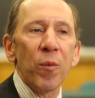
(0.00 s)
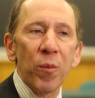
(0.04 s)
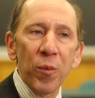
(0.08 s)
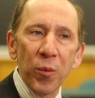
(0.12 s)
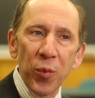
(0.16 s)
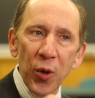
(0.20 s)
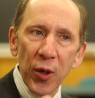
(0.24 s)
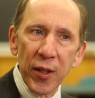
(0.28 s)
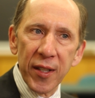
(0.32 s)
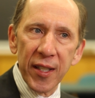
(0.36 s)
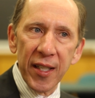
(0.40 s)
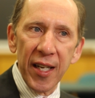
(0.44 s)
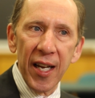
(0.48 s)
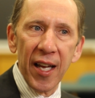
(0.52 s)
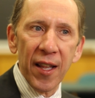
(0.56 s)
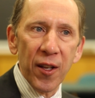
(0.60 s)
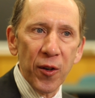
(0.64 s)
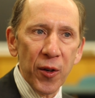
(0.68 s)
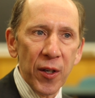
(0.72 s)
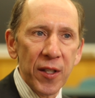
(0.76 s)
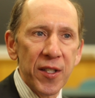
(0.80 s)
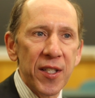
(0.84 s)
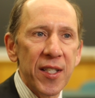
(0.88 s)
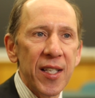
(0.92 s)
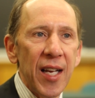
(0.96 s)
Put together
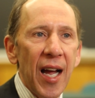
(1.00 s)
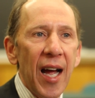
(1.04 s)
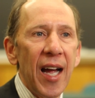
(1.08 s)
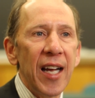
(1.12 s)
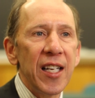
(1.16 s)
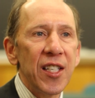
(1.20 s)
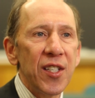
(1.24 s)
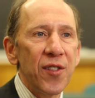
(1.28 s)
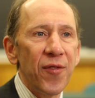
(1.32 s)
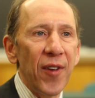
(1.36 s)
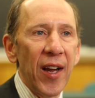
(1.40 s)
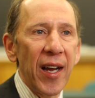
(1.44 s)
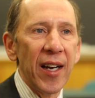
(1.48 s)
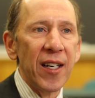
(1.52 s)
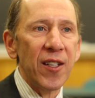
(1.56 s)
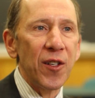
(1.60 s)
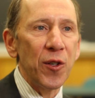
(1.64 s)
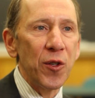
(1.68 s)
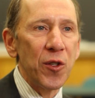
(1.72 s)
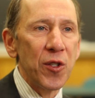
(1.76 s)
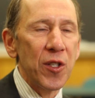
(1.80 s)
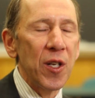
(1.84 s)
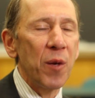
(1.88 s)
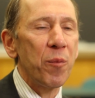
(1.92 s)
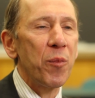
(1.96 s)
a size factor,
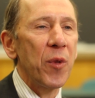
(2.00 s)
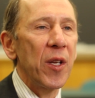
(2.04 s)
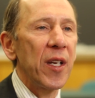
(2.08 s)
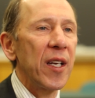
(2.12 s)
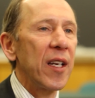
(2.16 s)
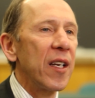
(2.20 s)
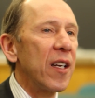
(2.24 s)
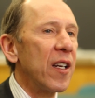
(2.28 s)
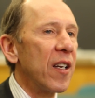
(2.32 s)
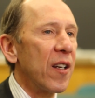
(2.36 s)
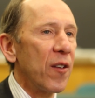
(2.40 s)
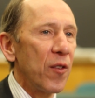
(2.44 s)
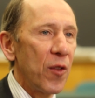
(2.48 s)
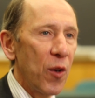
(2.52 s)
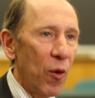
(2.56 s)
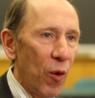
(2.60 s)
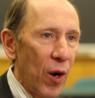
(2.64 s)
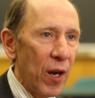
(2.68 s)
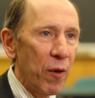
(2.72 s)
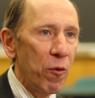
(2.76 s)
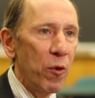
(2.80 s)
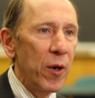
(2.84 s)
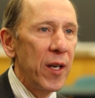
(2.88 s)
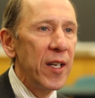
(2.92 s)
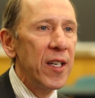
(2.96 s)
something the
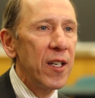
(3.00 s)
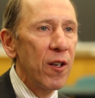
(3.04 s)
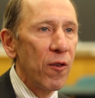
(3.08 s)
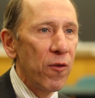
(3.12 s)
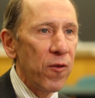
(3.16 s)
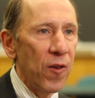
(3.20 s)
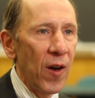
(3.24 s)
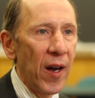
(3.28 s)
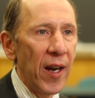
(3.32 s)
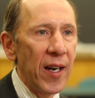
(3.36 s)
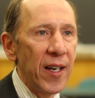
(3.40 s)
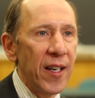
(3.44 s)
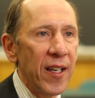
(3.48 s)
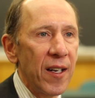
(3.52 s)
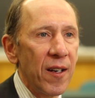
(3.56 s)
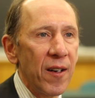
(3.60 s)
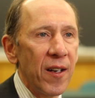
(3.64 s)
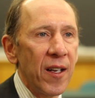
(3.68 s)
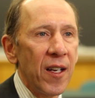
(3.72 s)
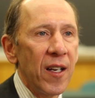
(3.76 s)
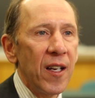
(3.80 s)
way we defined it,